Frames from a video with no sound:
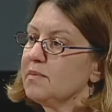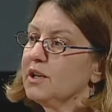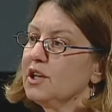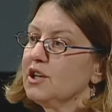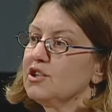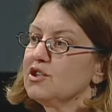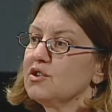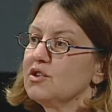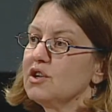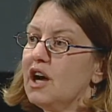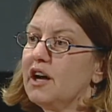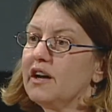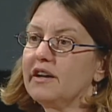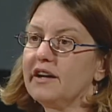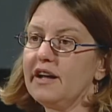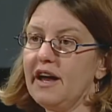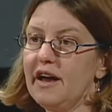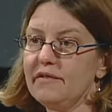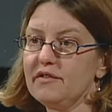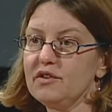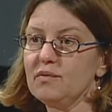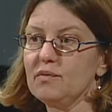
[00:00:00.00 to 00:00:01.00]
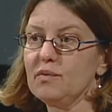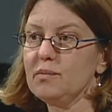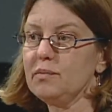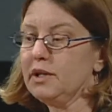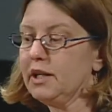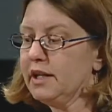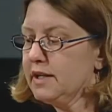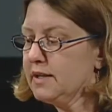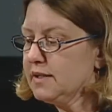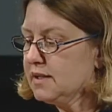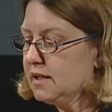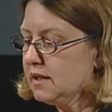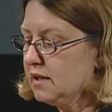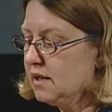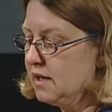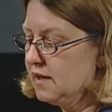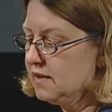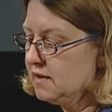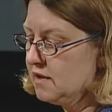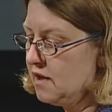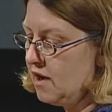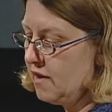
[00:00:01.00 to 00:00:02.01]
because you're not going to have to replace it
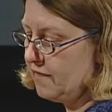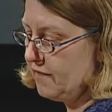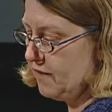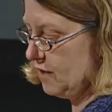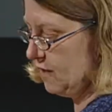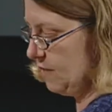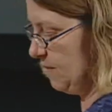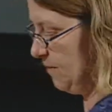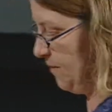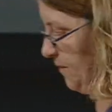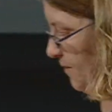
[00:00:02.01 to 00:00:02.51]
as often.